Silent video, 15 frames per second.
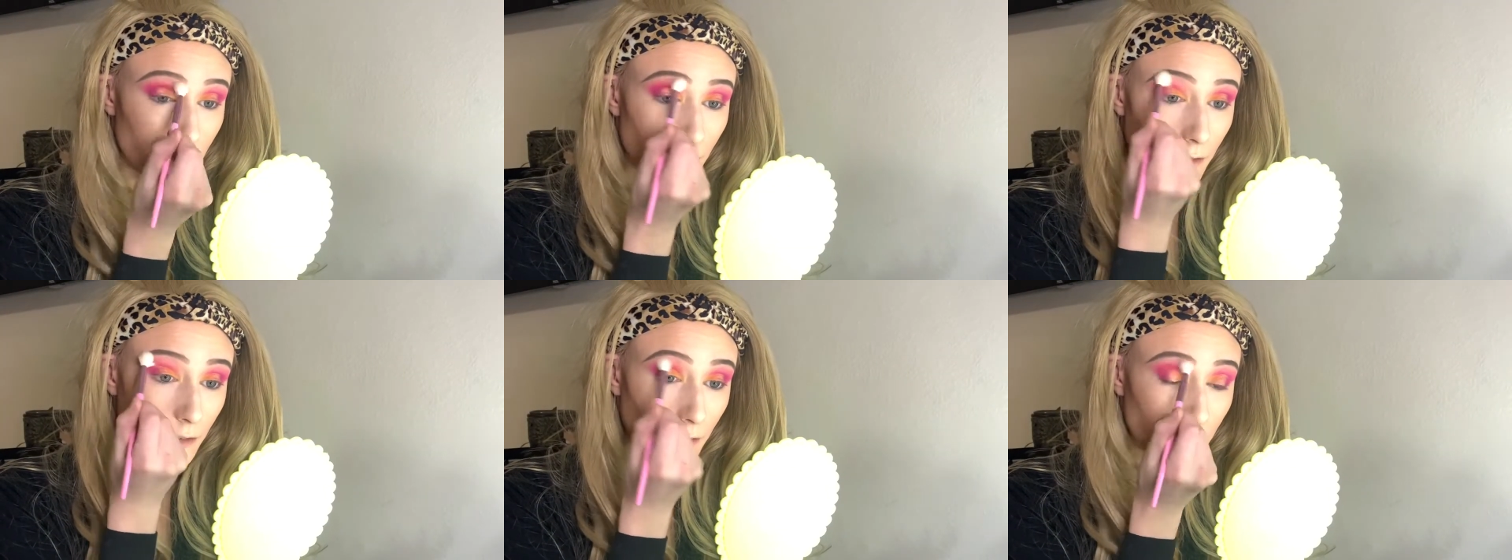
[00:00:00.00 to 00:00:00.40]

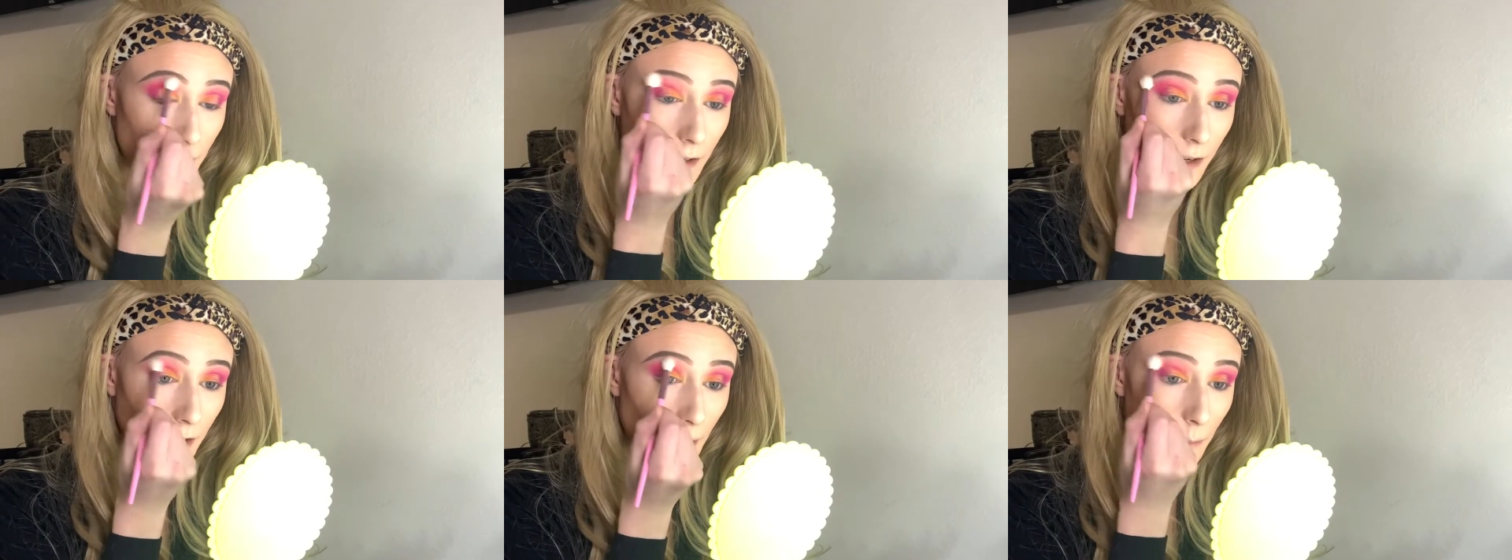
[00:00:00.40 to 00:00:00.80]
really
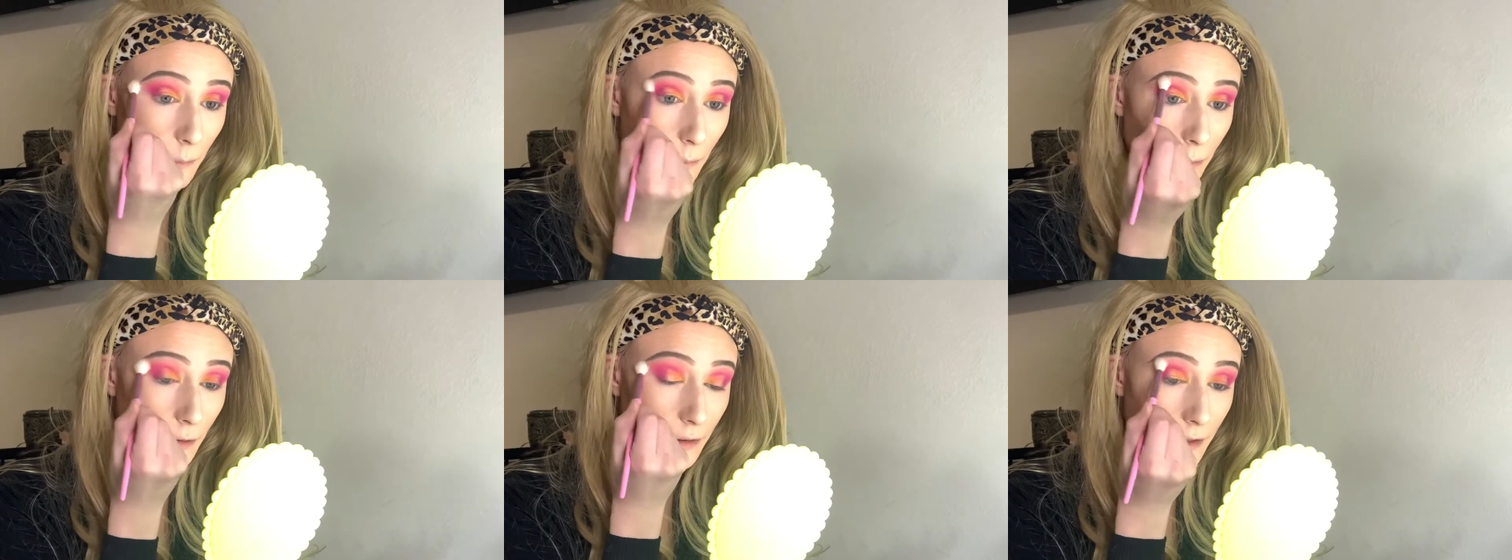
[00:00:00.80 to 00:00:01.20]
kind of
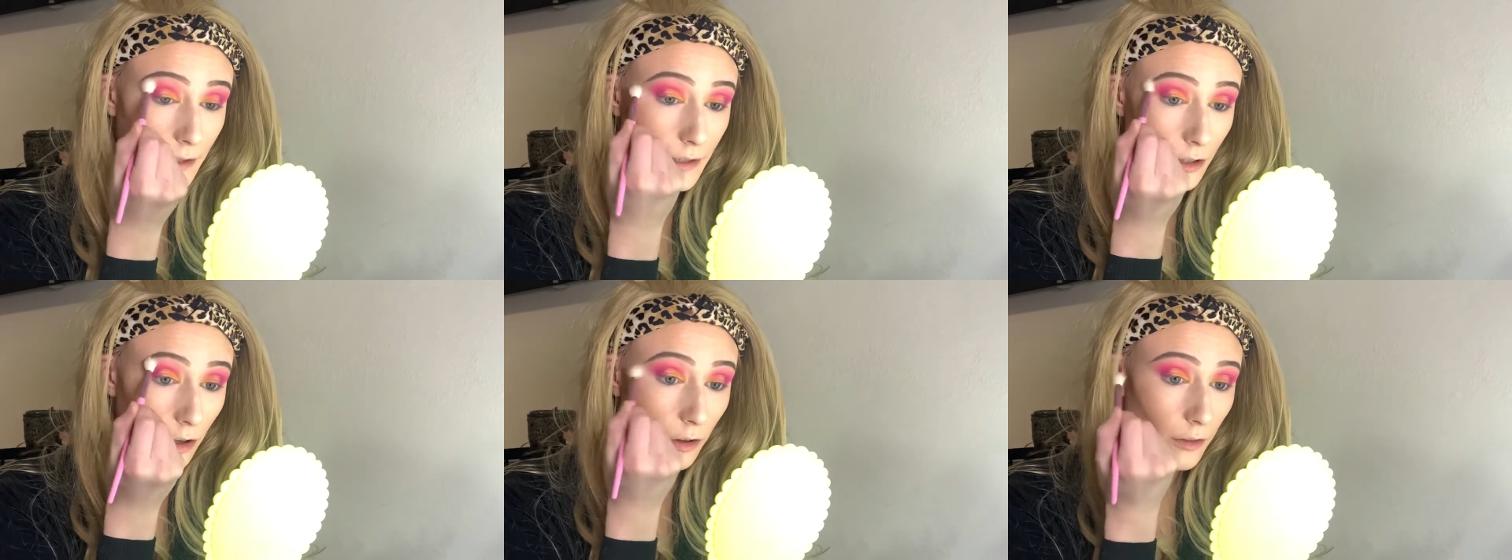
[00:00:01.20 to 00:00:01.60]

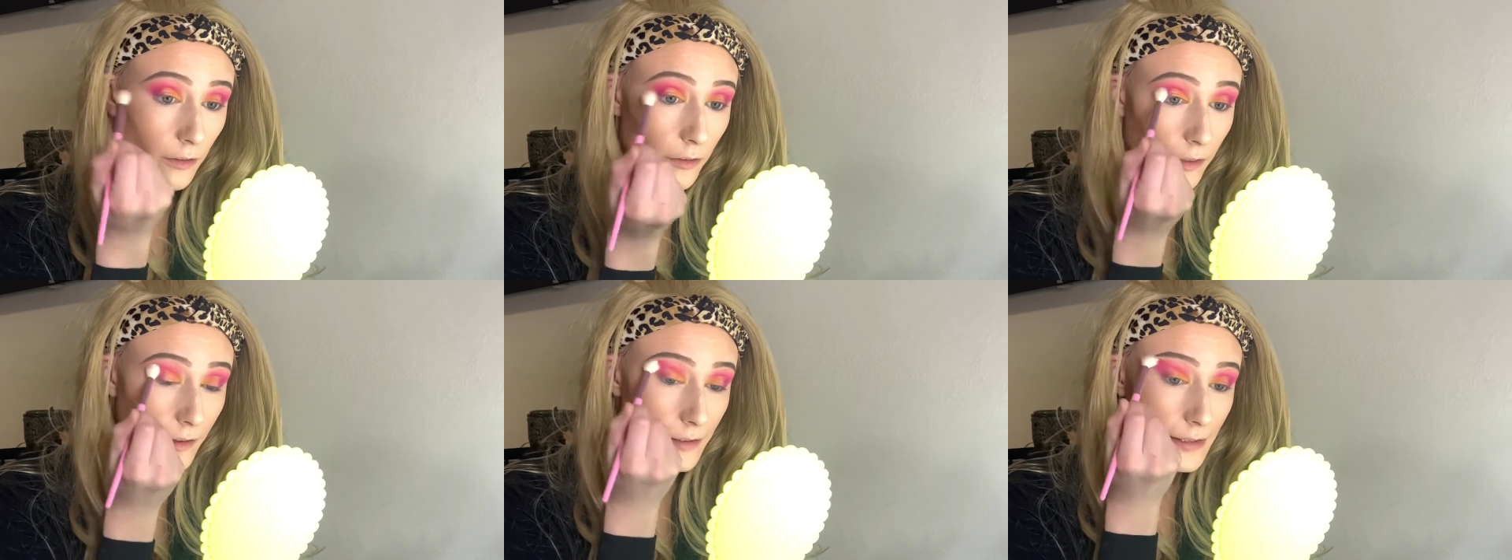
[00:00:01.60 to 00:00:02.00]
blend all of
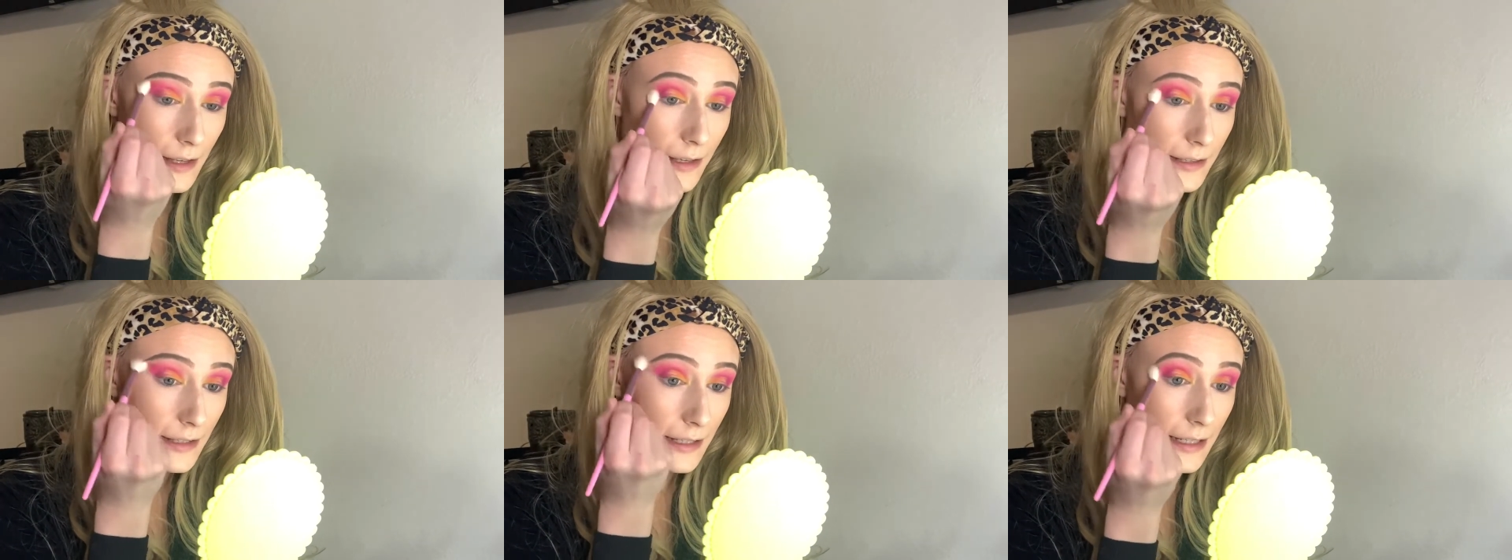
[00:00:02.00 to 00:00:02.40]
this
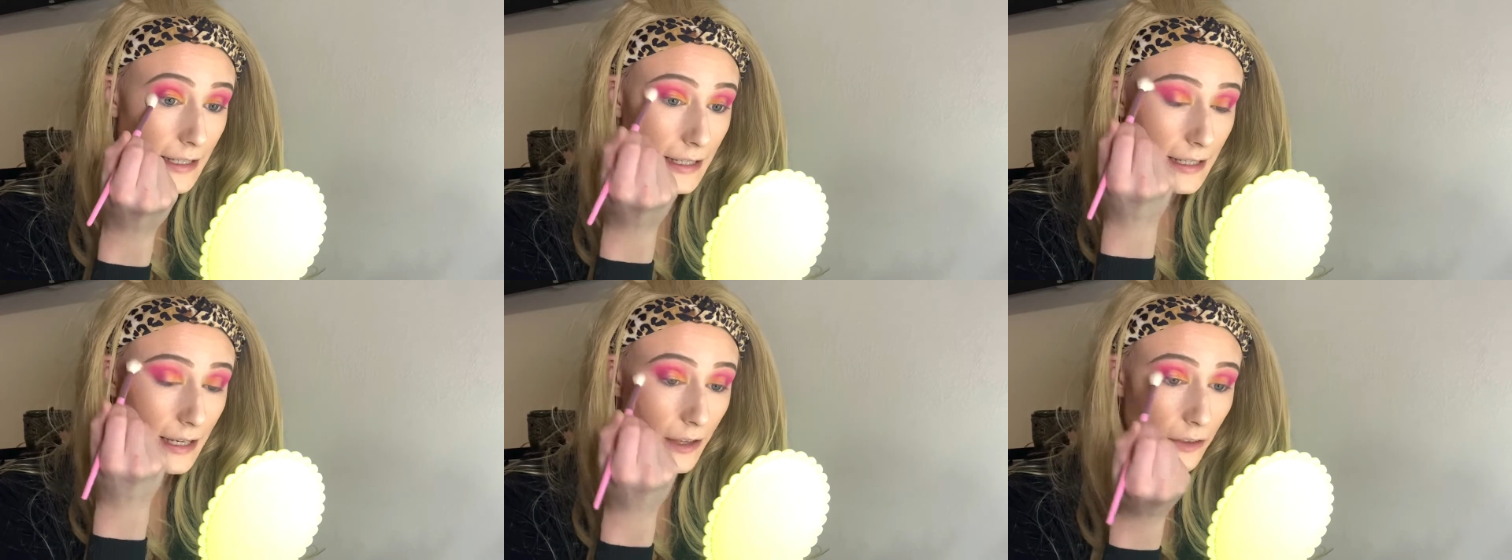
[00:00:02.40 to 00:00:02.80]

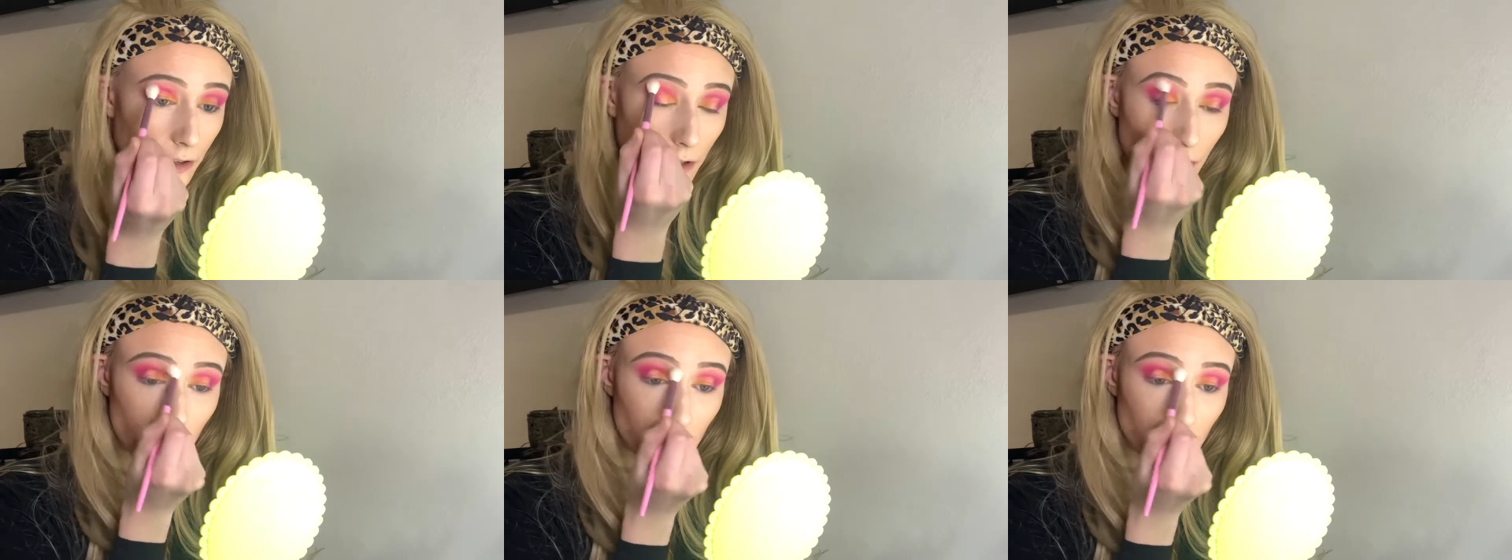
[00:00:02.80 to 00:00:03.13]
together.